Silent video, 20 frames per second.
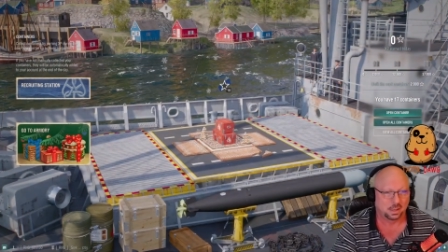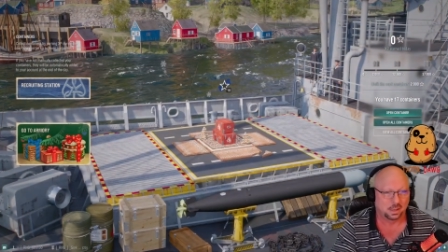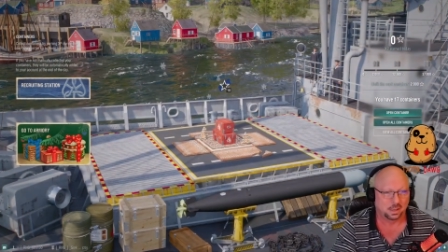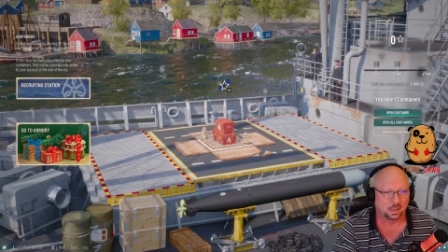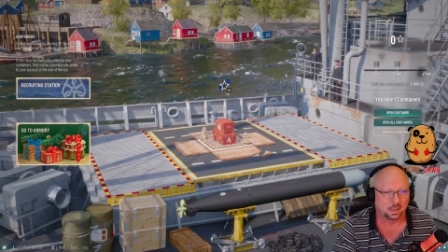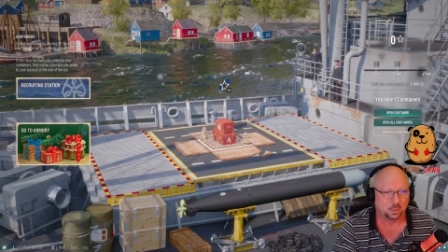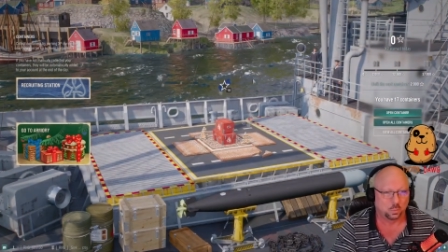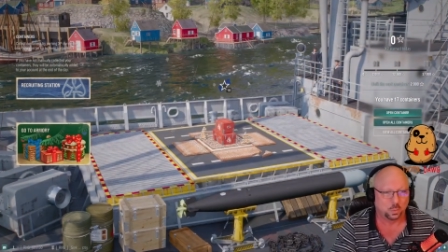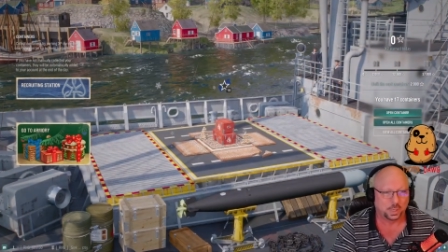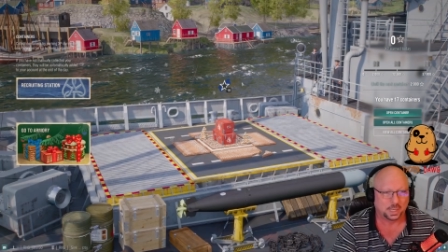
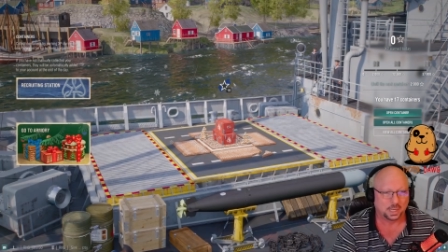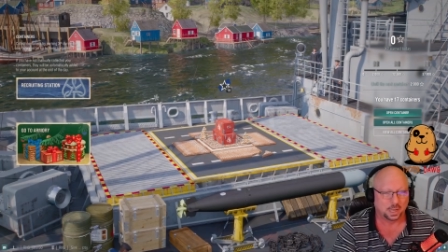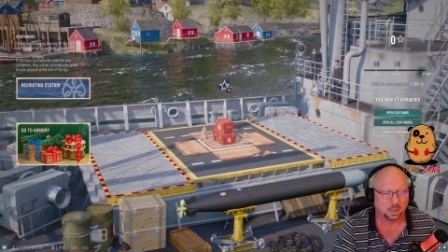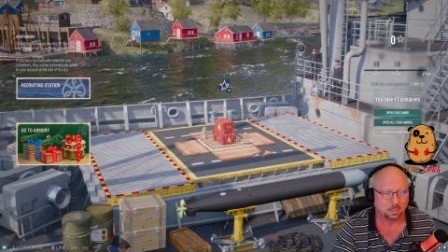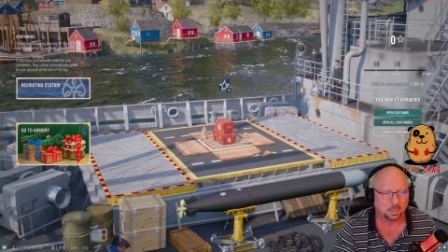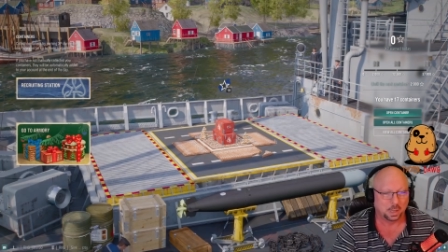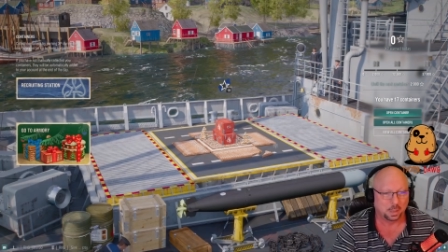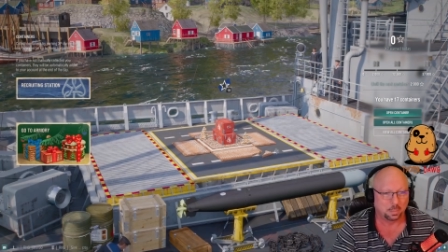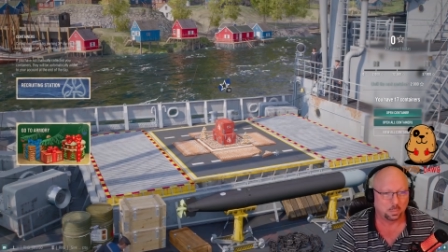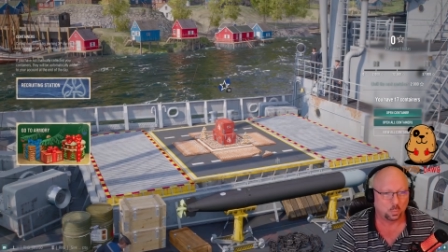We come
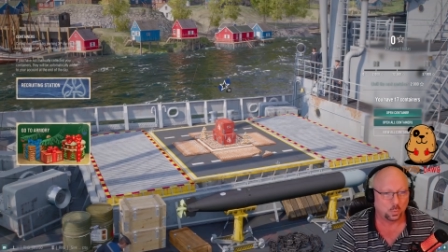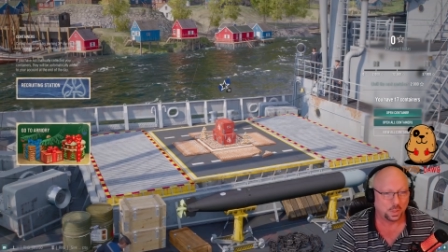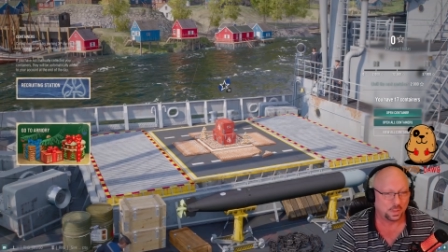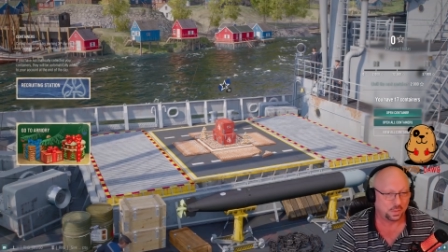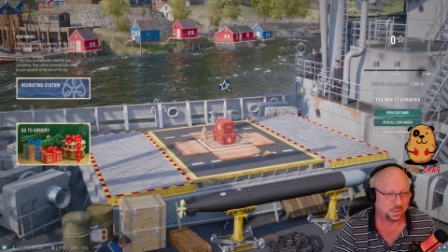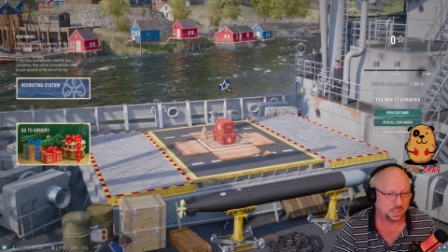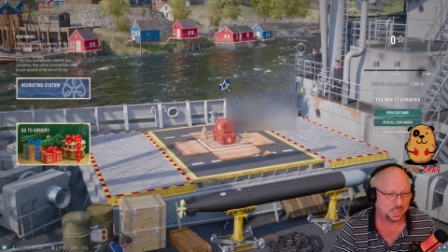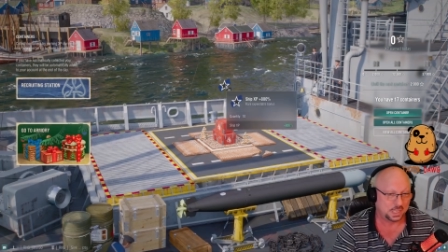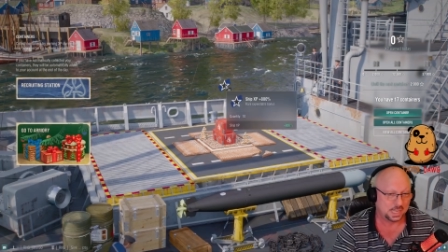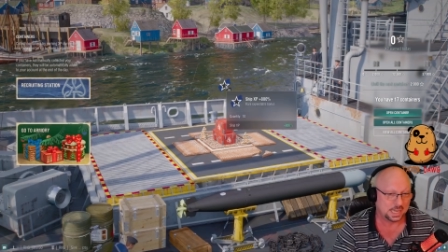up
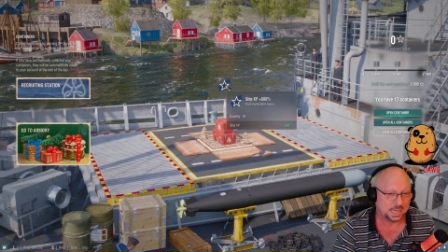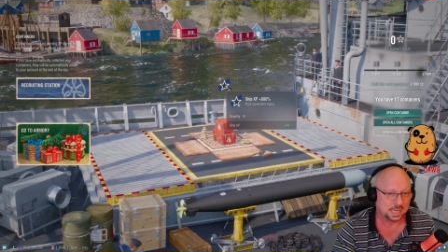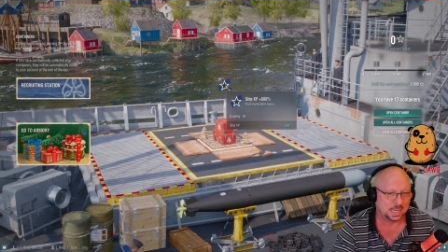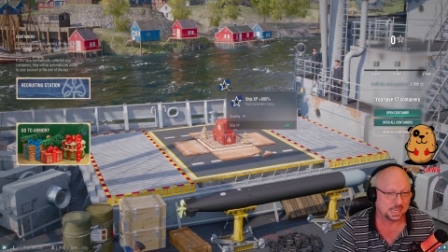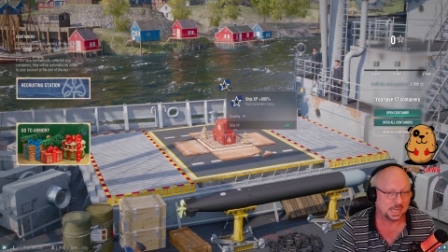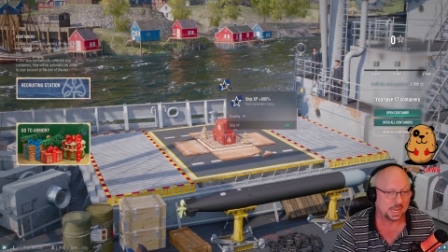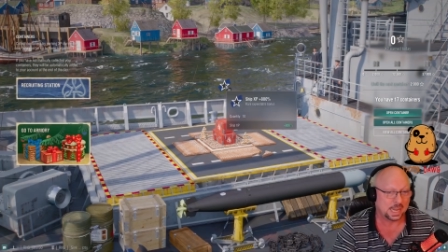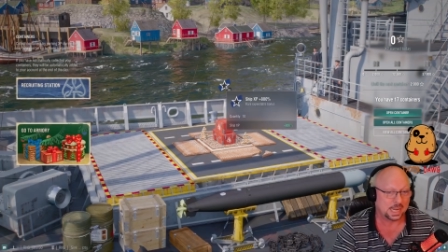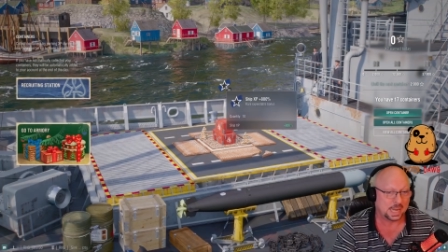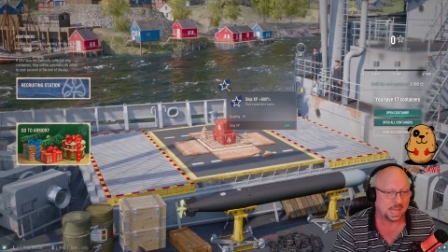with 10,
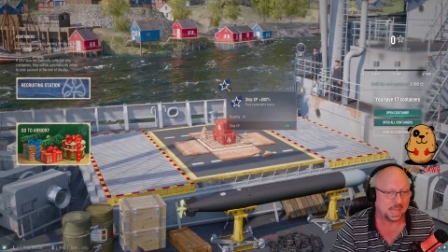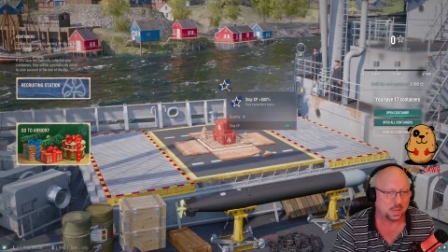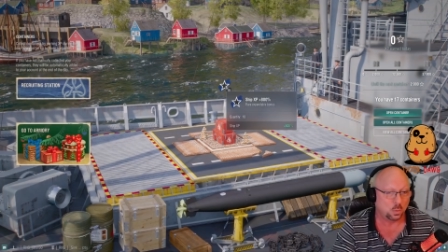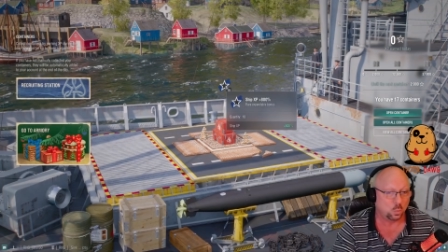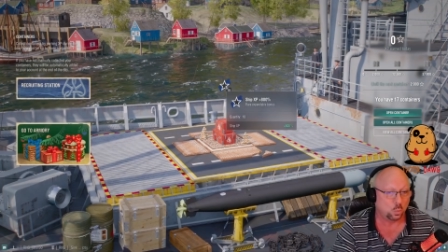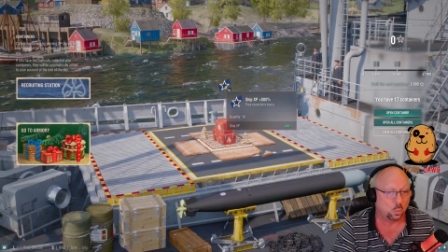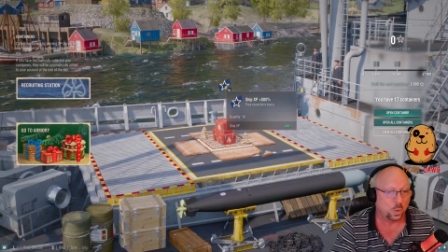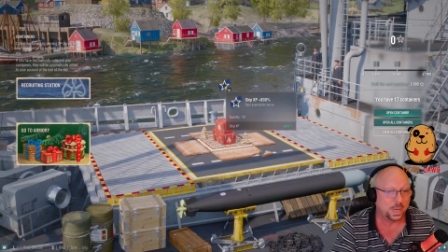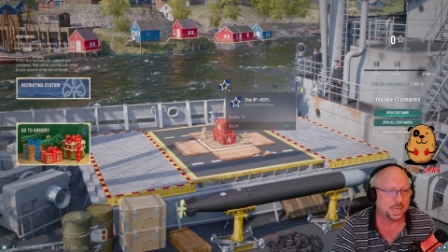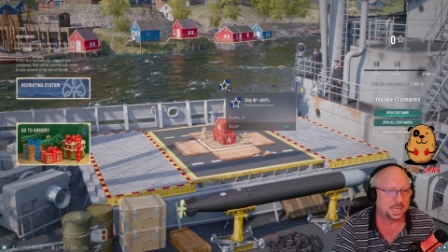and hey,
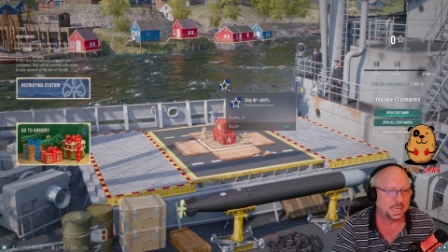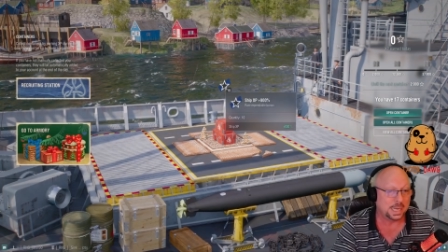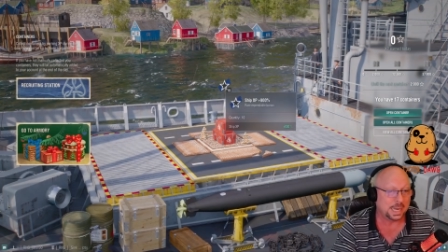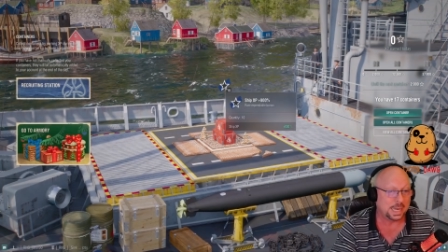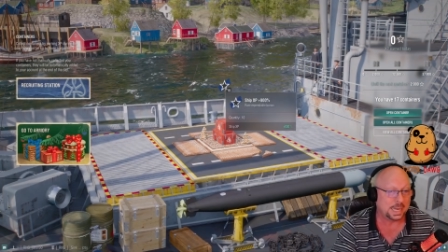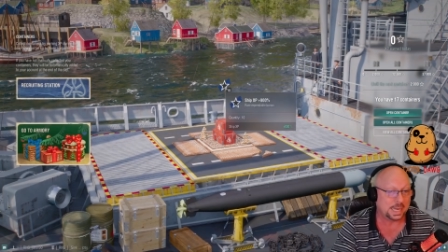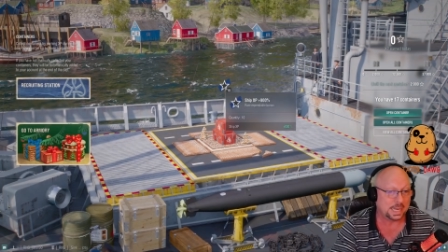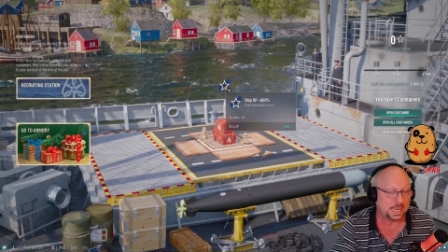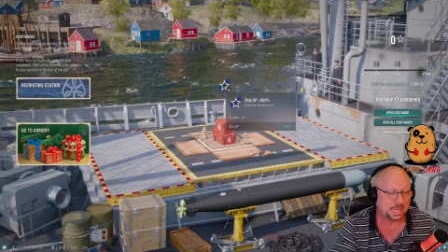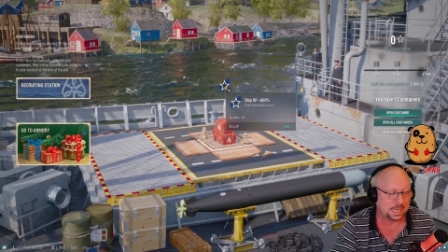we
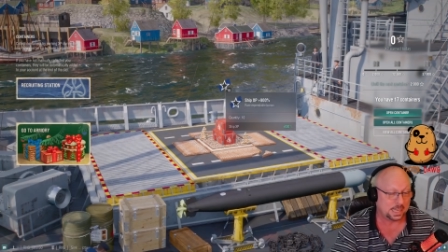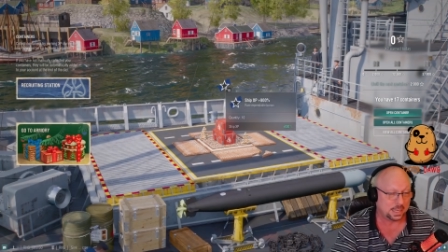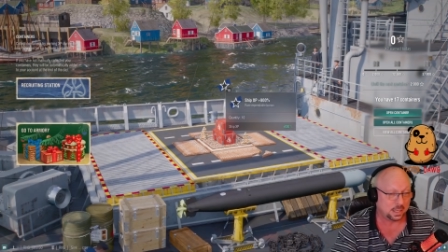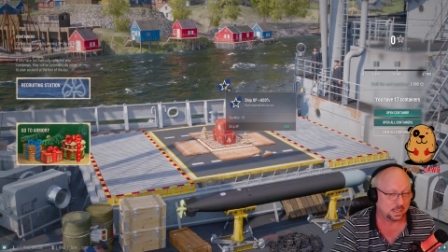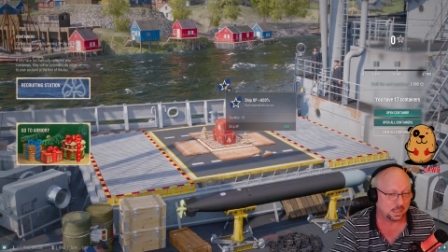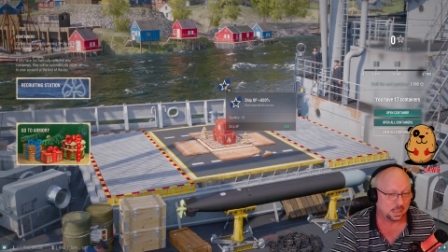need,